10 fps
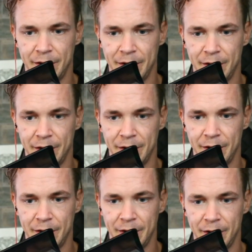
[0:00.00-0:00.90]
and
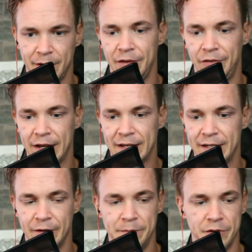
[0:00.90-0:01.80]
DOT on this
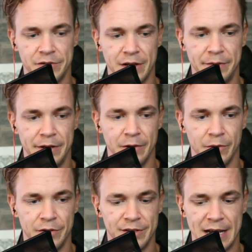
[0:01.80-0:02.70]
secondary push up here, where
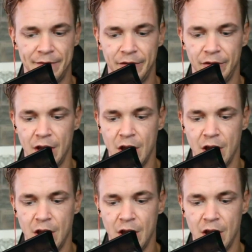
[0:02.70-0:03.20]
you just have this